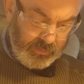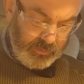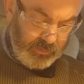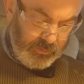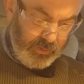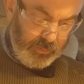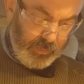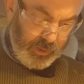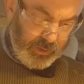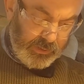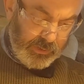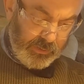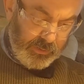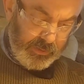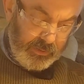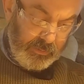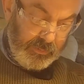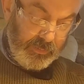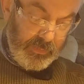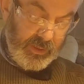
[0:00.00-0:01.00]
too much
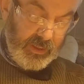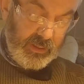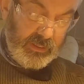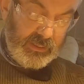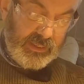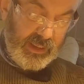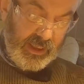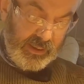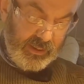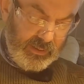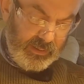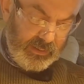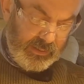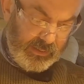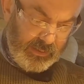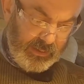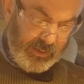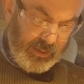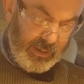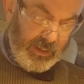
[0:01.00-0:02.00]
oil in seconds,
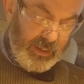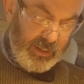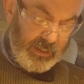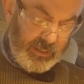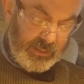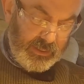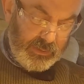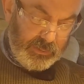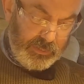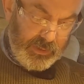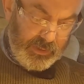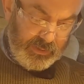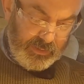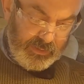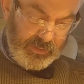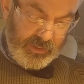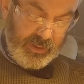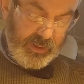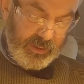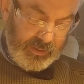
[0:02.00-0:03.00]
just
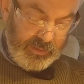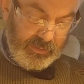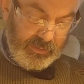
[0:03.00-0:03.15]
with like